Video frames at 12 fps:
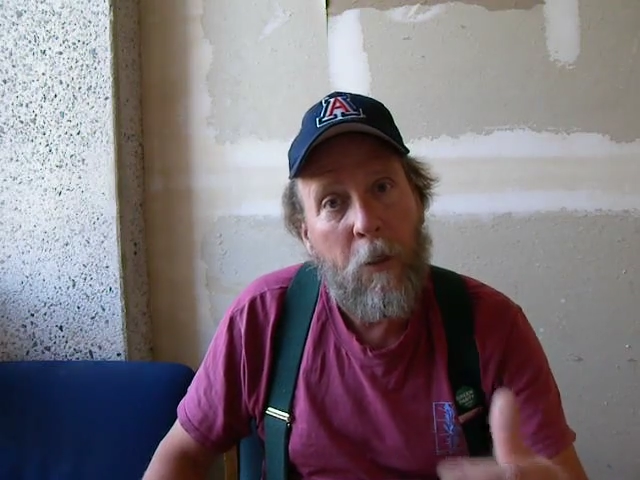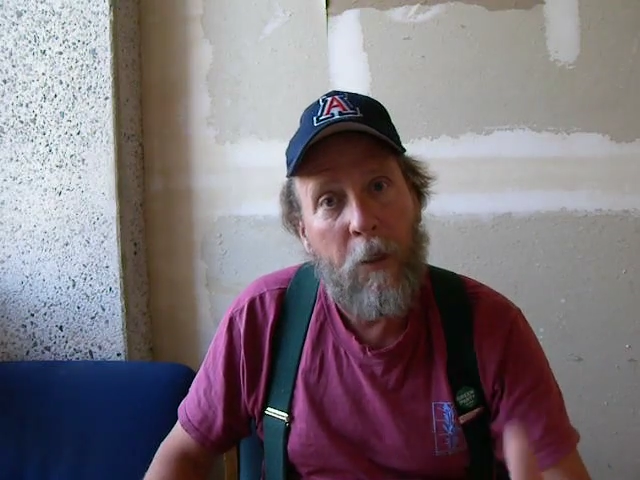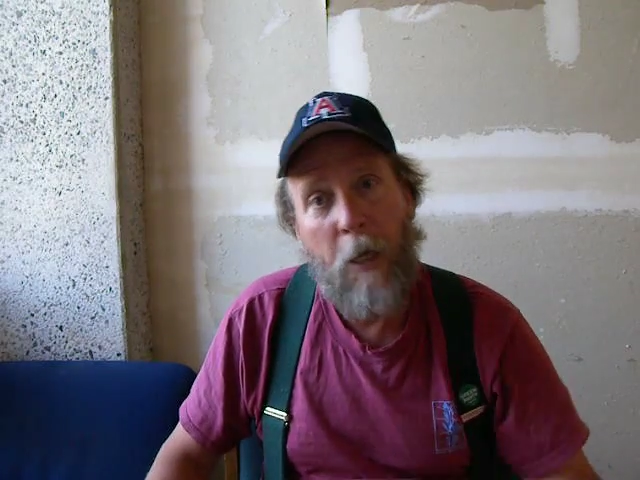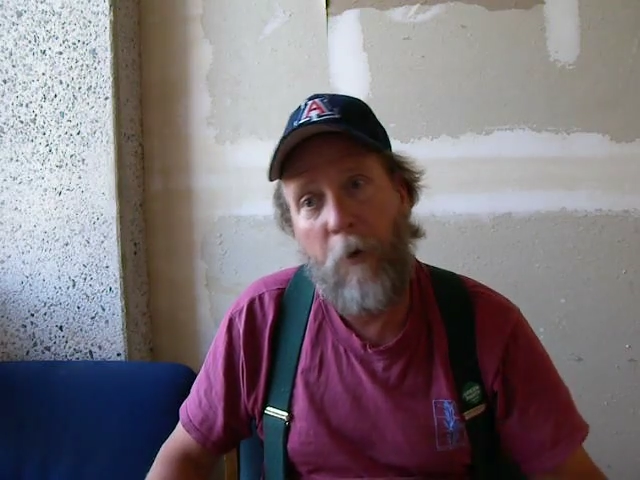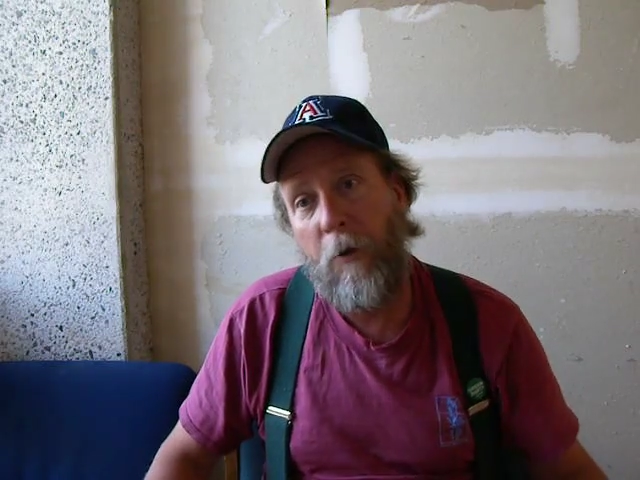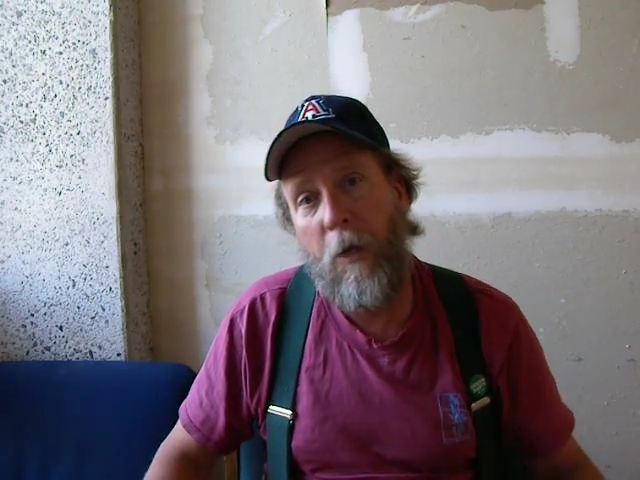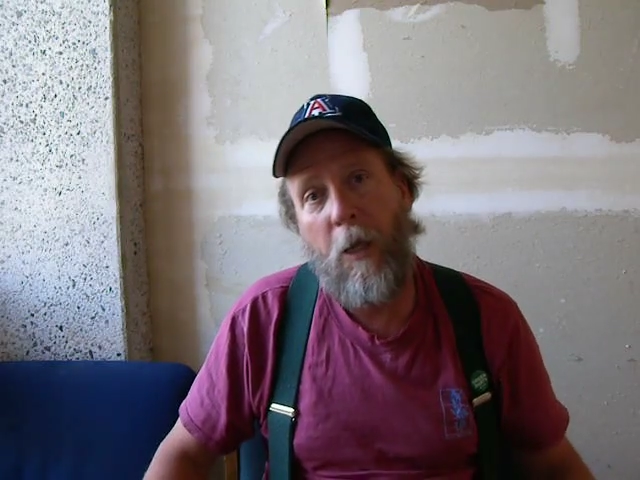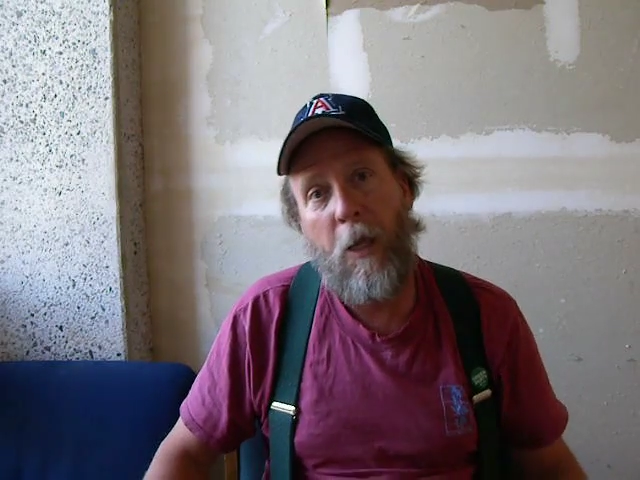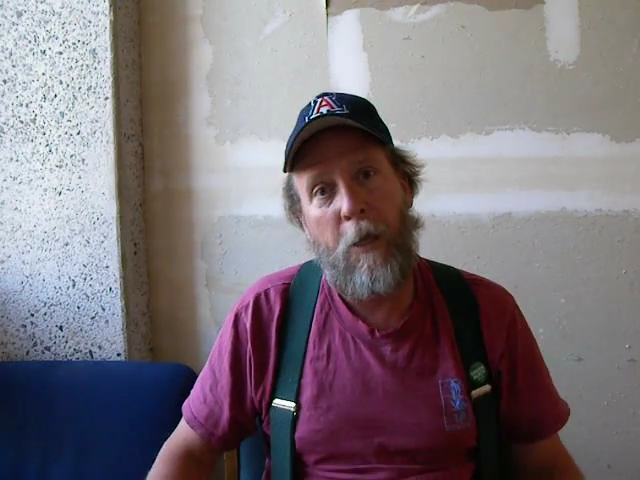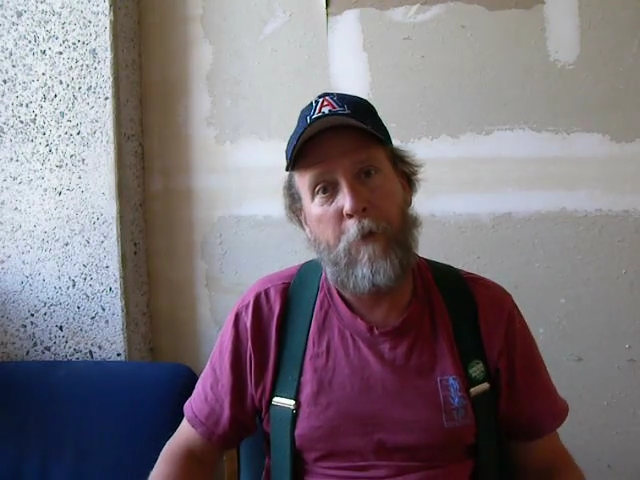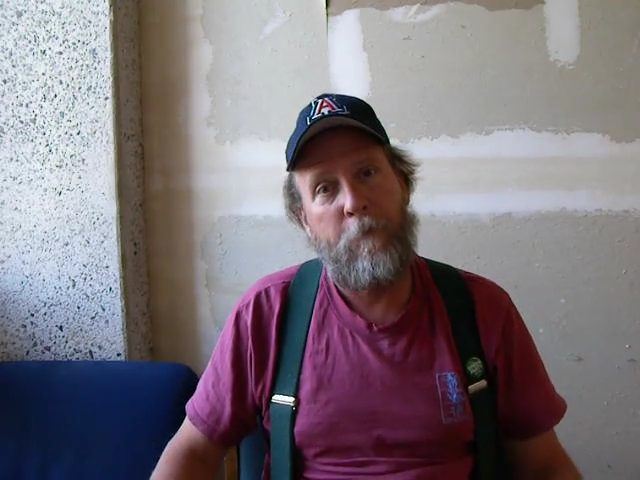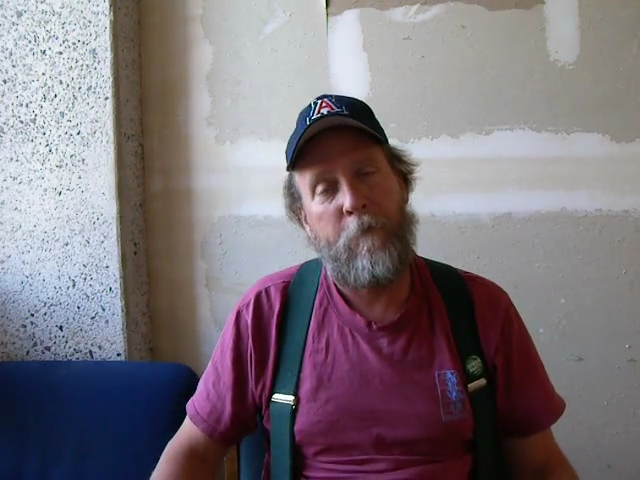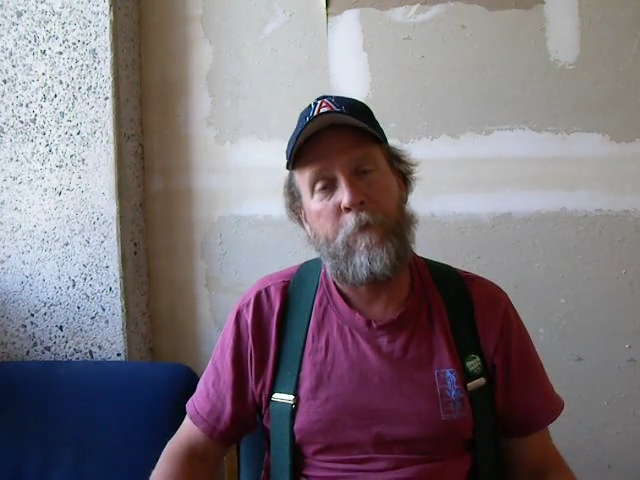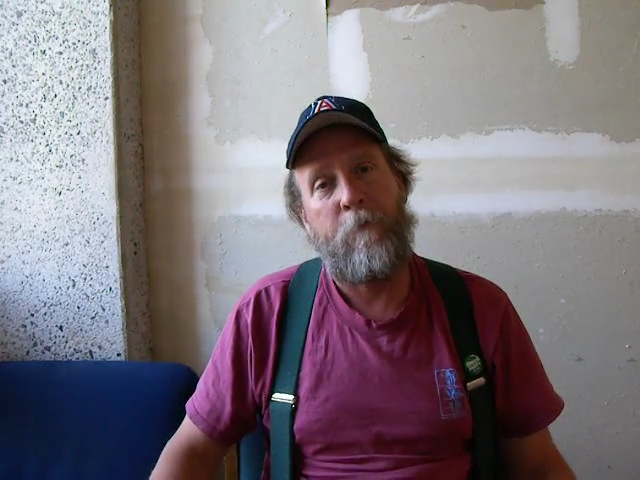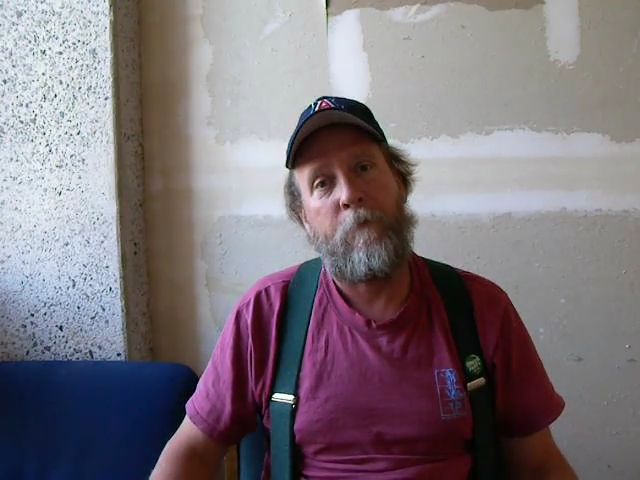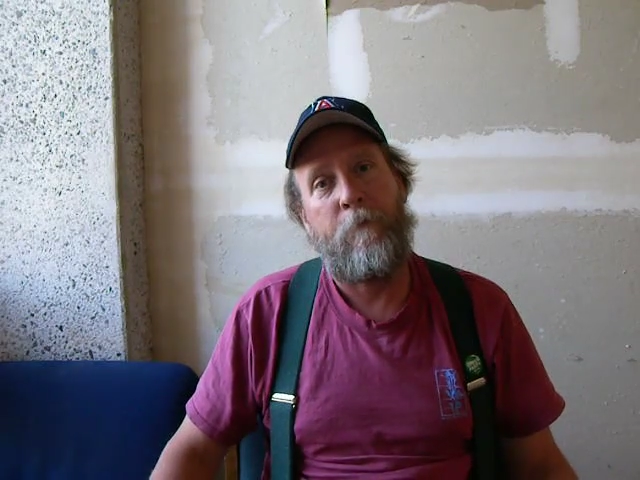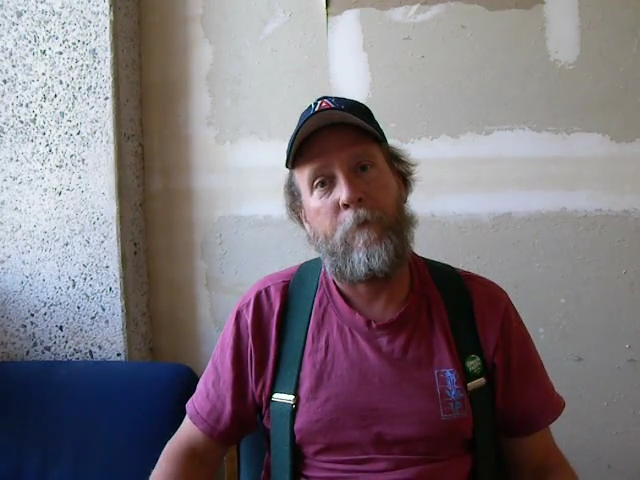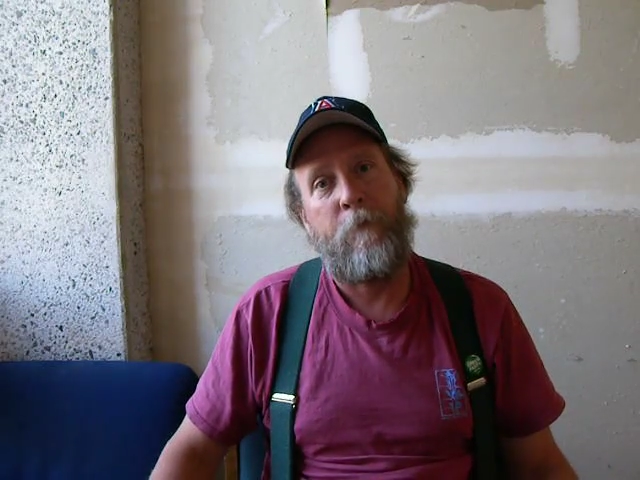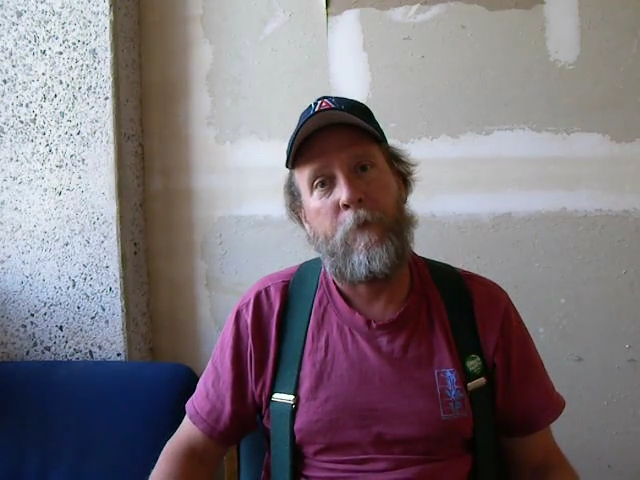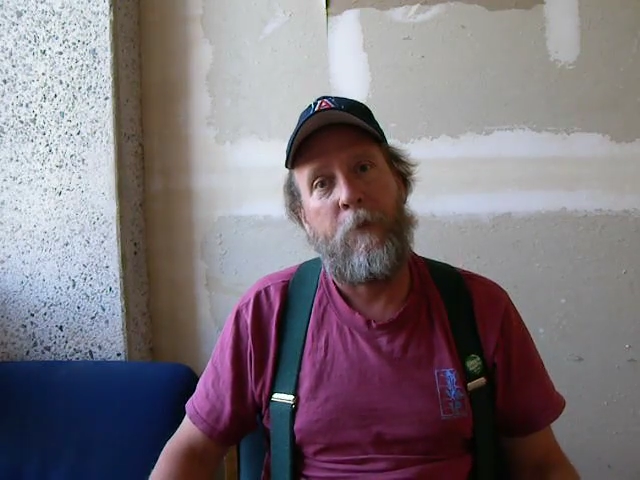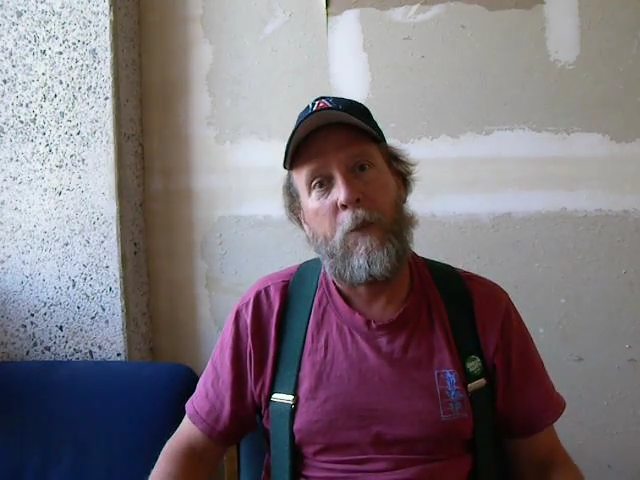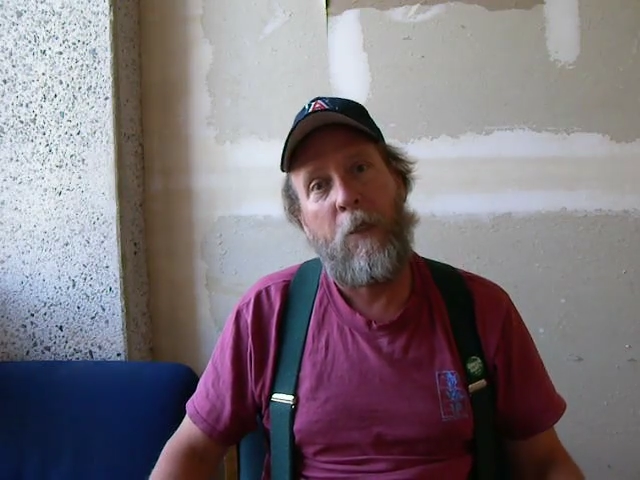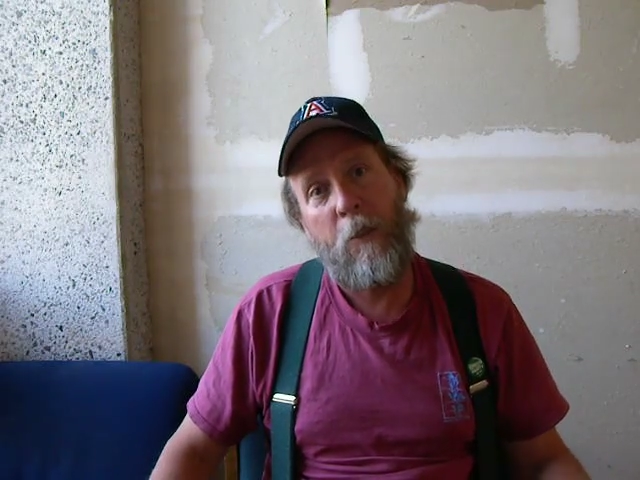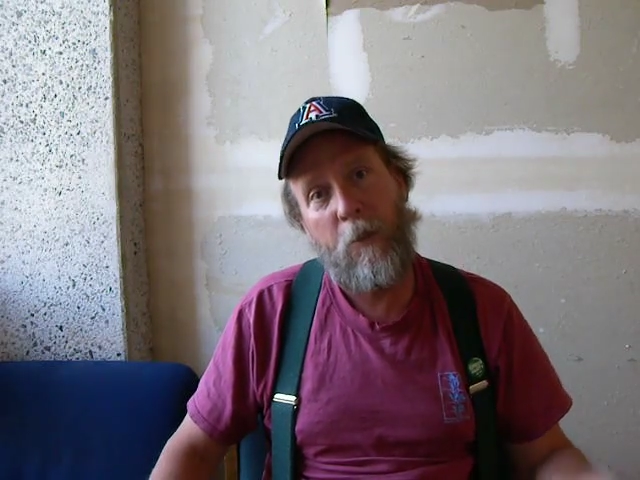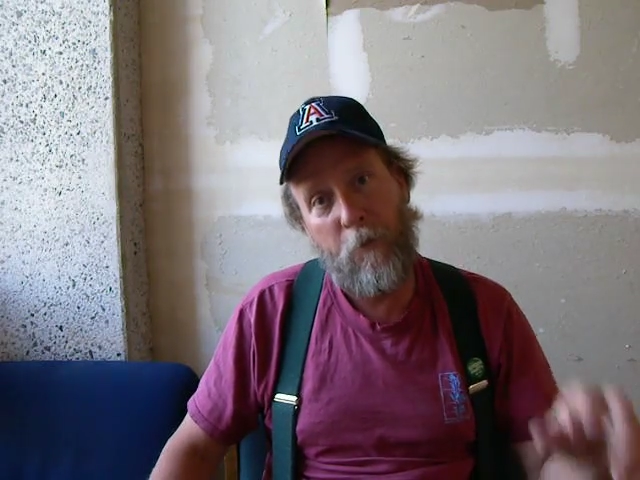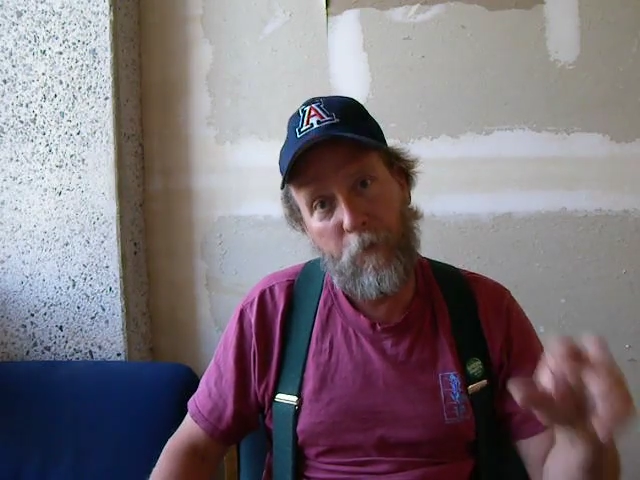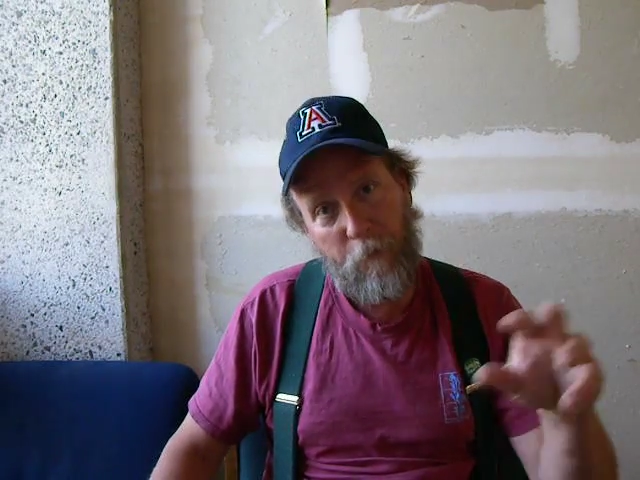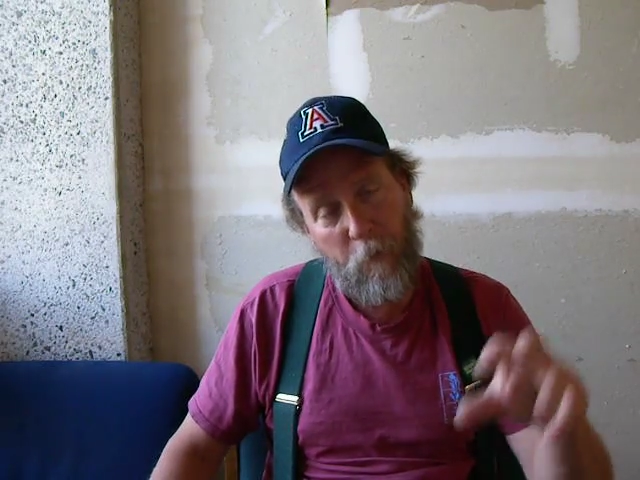an hour and a half. And the